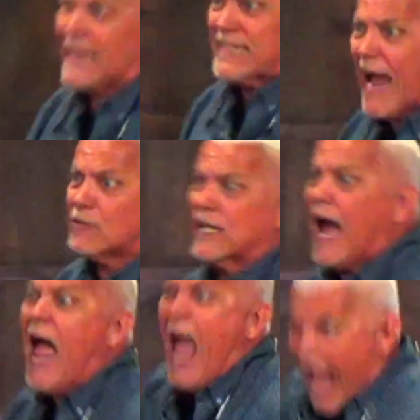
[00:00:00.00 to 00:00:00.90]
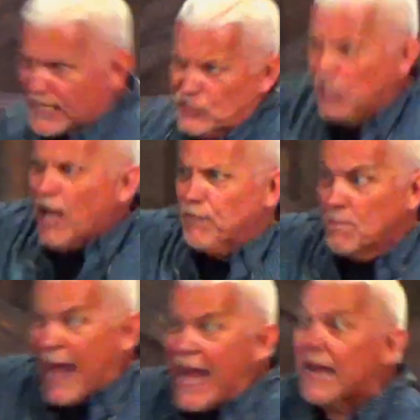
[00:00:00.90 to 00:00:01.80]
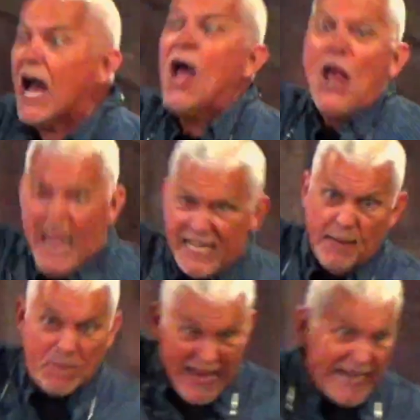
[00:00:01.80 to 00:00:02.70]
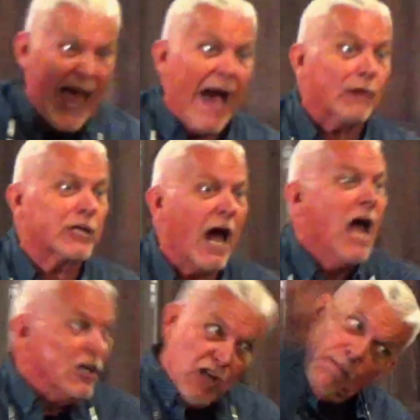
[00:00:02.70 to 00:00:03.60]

housing has to love the man in the big house. Some